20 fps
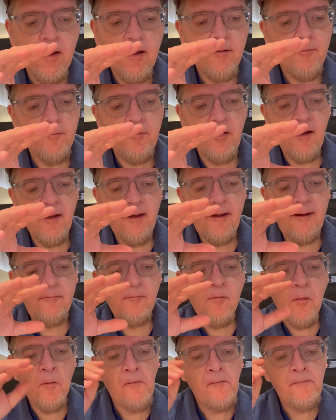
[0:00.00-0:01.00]
but
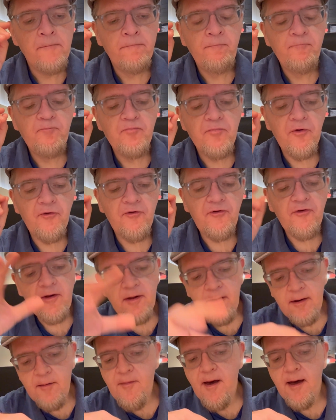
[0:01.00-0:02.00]
there's a
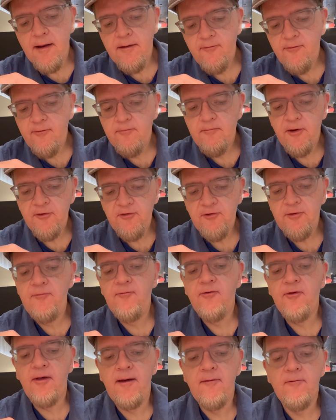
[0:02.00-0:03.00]
good amount of mushroom
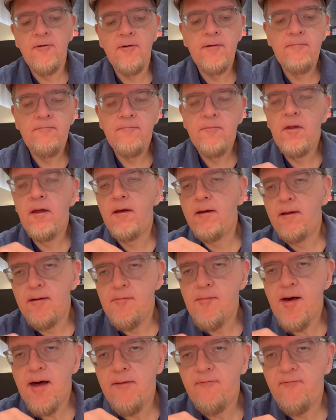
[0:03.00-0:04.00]
flavor, a good
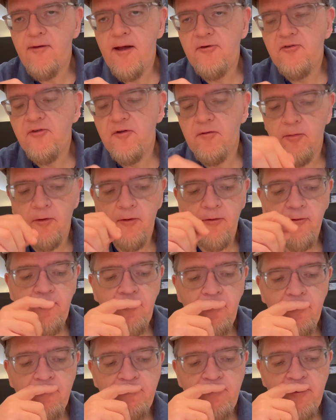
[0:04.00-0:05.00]
amount of vegetables.
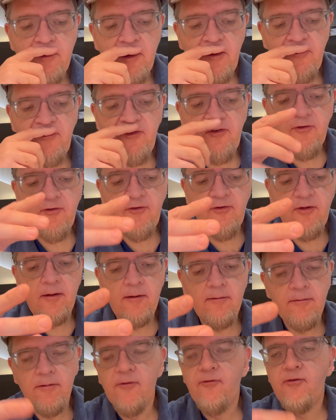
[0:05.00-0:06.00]
It's just
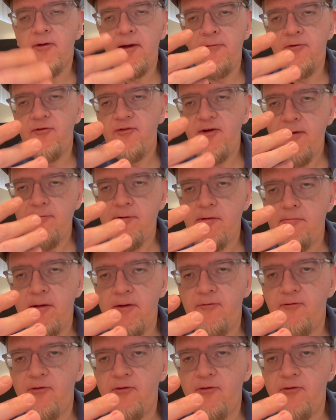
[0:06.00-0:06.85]
the flavors haven't been